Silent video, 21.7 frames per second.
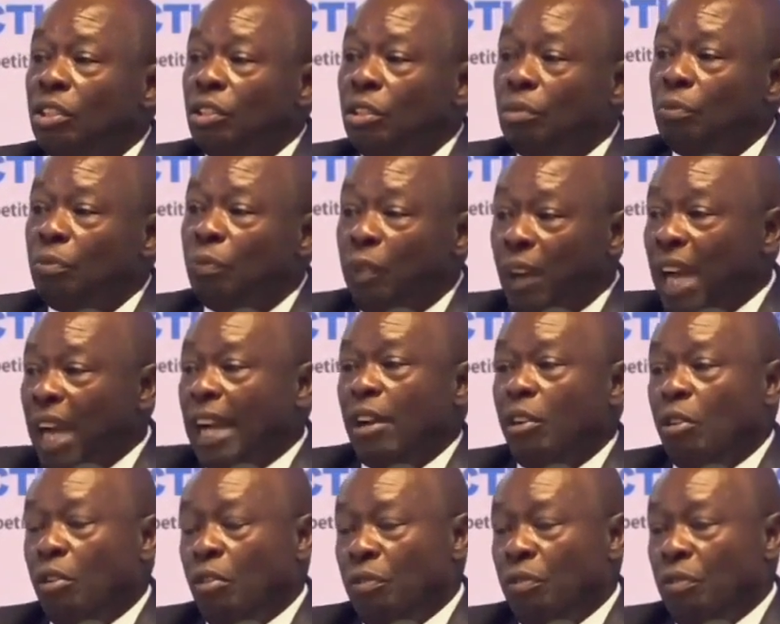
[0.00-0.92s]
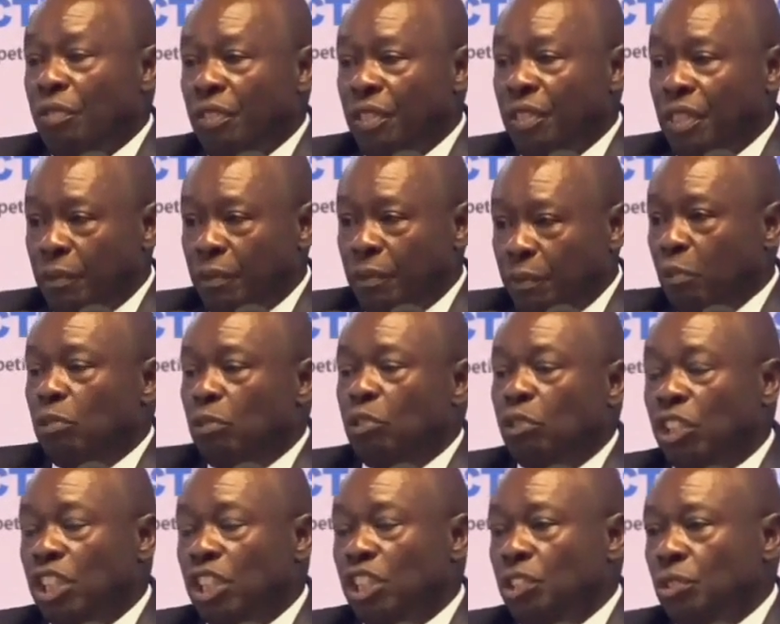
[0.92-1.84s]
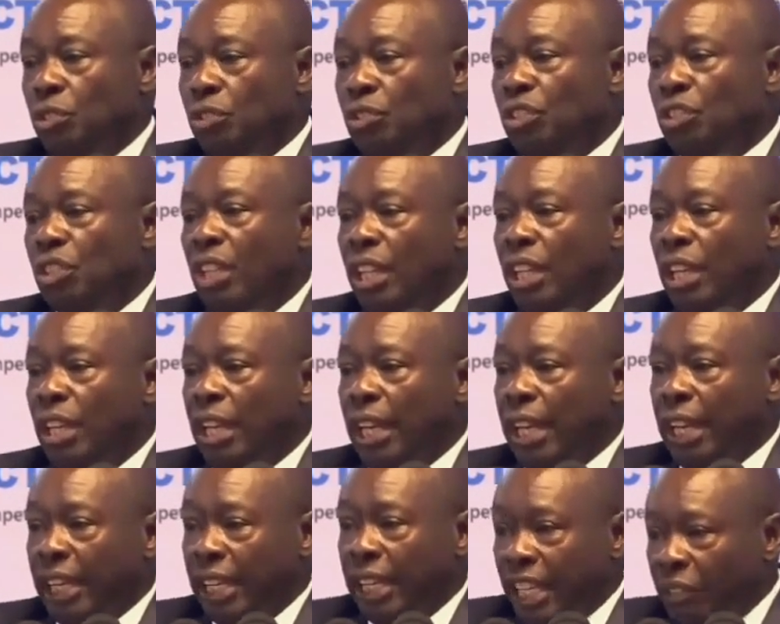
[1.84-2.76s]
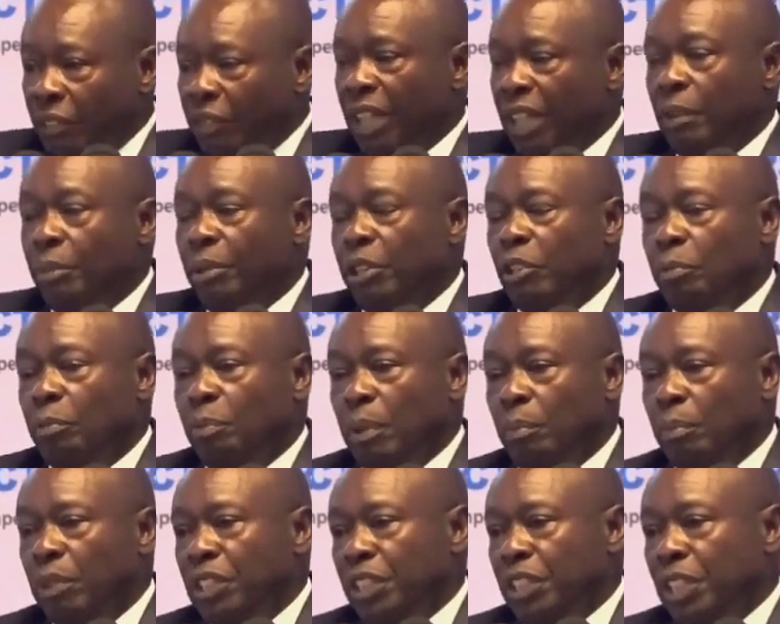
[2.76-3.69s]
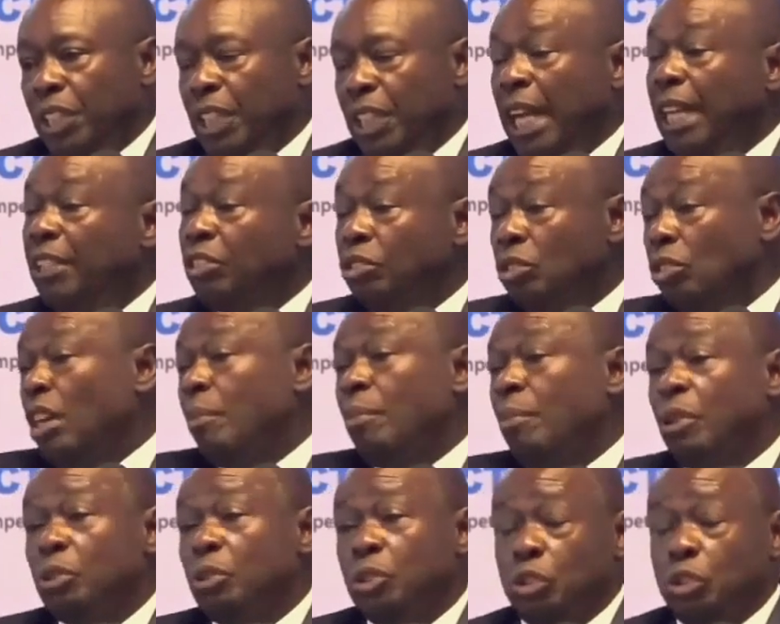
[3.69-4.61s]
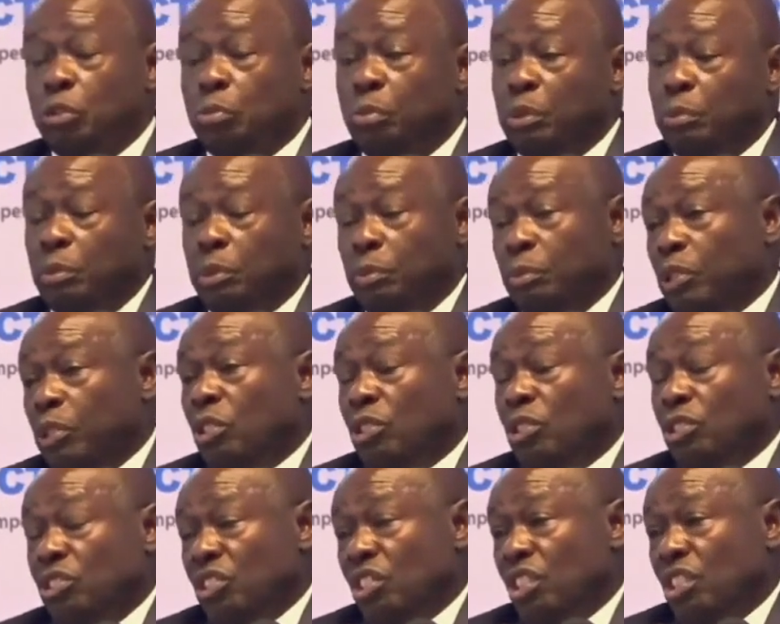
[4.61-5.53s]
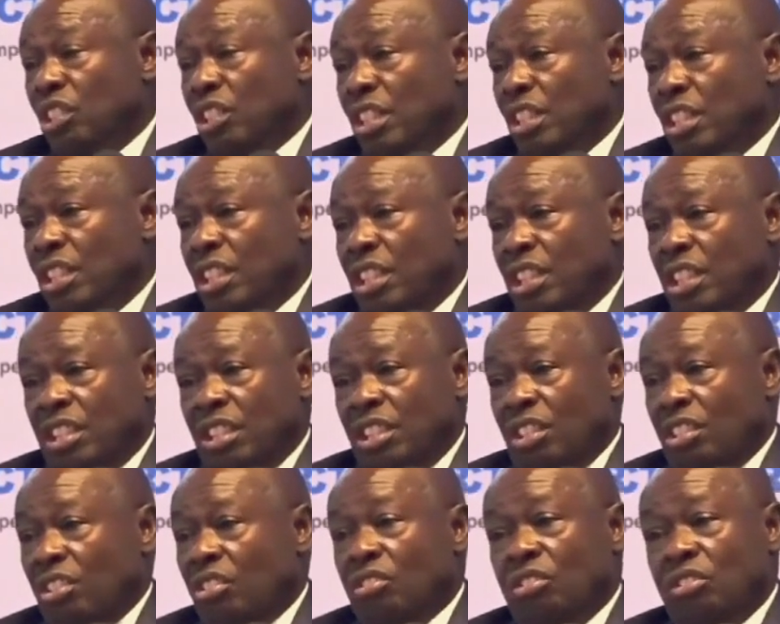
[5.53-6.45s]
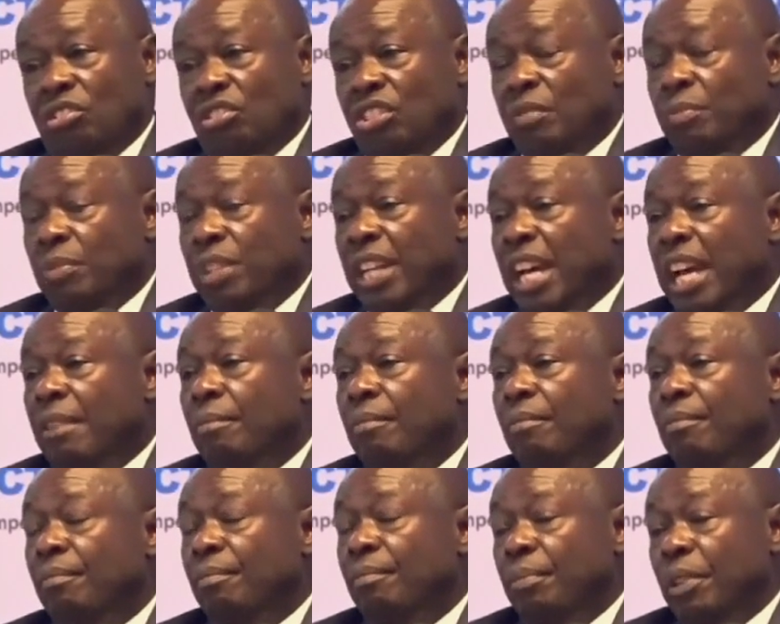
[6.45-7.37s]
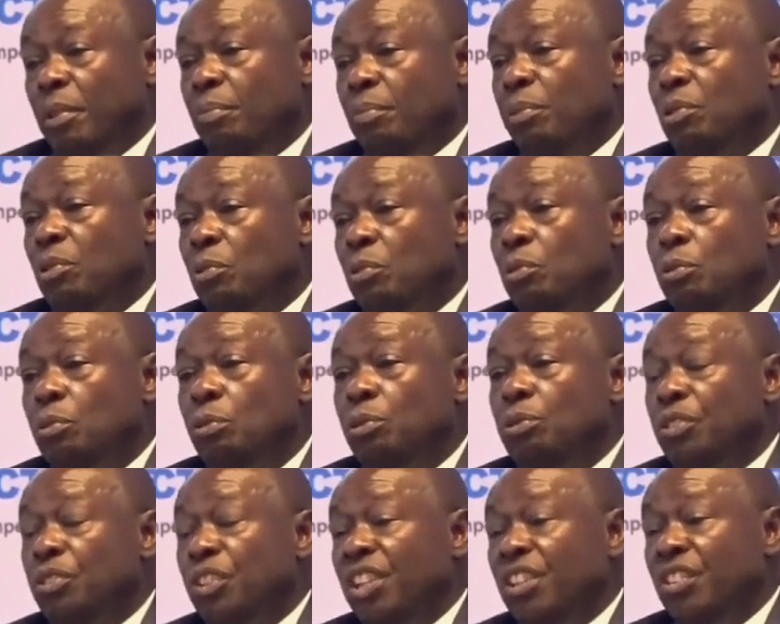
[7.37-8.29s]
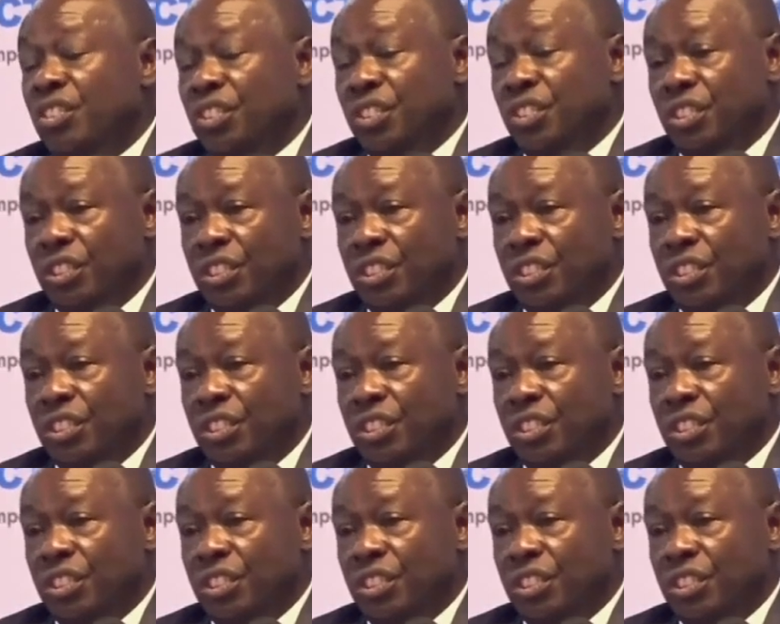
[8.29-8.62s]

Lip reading: flag off the food donations and give it a bit of publicity and talk about you people, because, you know, sometimes people do good things.